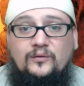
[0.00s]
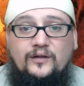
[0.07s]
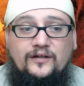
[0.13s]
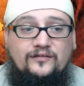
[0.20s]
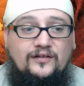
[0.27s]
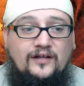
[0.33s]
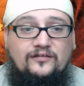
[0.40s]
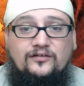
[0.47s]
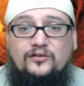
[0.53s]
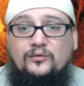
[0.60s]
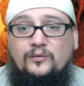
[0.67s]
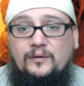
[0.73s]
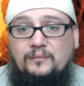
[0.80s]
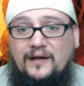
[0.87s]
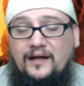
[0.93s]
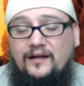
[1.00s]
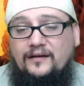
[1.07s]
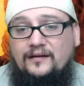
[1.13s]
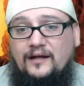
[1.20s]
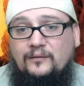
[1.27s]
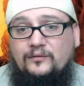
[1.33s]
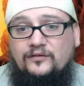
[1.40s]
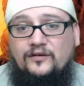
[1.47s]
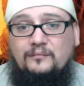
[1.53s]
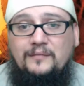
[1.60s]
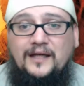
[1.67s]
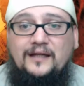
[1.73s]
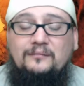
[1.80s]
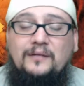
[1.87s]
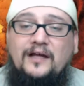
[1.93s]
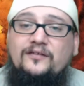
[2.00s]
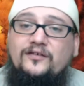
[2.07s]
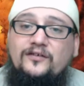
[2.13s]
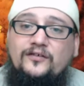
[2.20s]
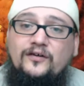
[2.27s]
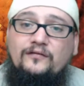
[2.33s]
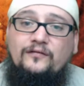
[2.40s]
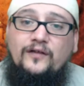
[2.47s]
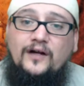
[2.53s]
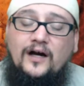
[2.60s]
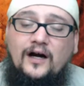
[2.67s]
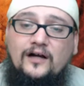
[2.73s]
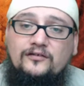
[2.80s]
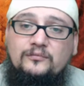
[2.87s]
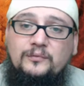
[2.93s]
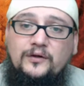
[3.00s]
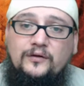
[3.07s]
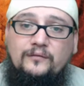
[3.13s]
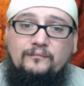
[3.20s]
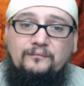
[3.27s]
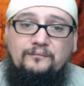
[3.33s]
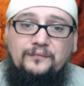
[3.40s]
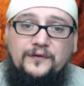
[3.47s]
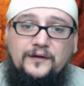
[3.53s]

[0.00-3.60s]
when it says to repent, that was the main message of the gospel,